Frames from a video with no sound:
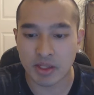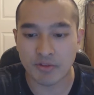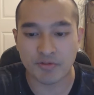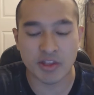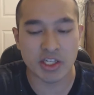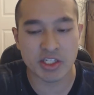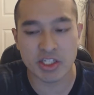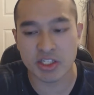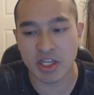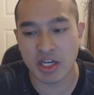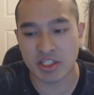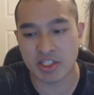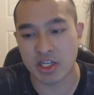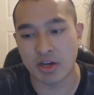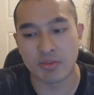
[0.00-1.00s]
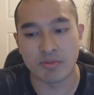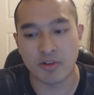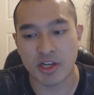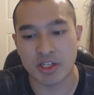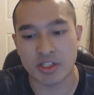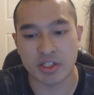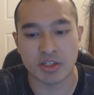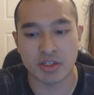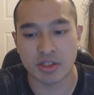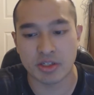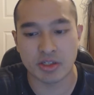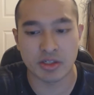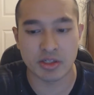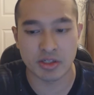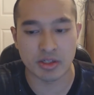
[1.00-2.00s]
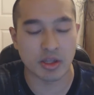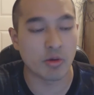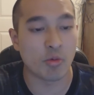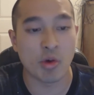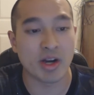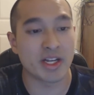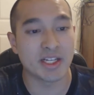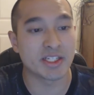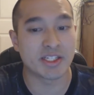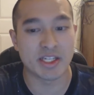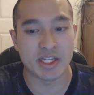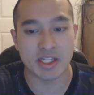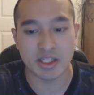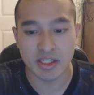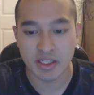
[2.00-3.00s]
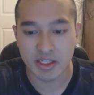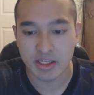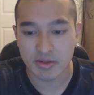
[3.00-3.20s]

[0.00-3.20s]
If this is not salvation, then what is it?